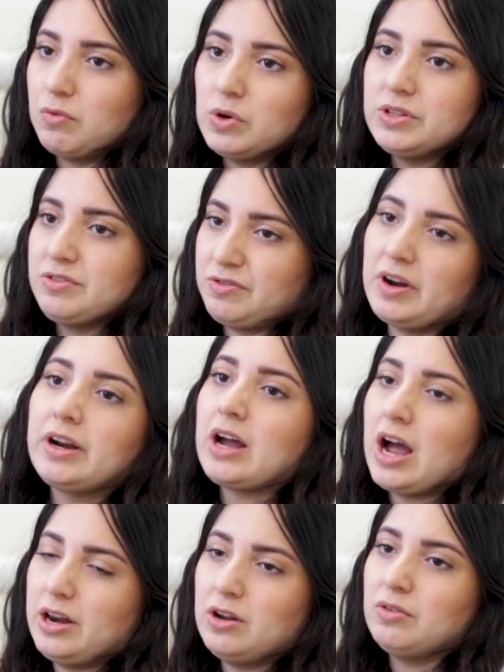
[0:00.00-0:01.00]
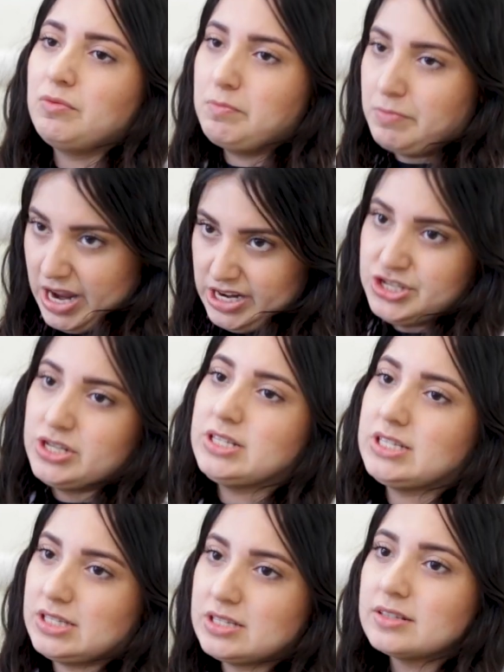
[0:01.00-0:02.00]
with different kind of
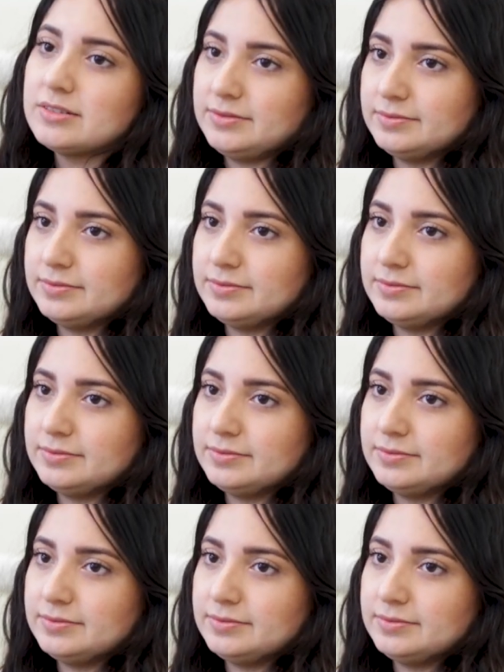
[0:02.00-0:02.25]
patients.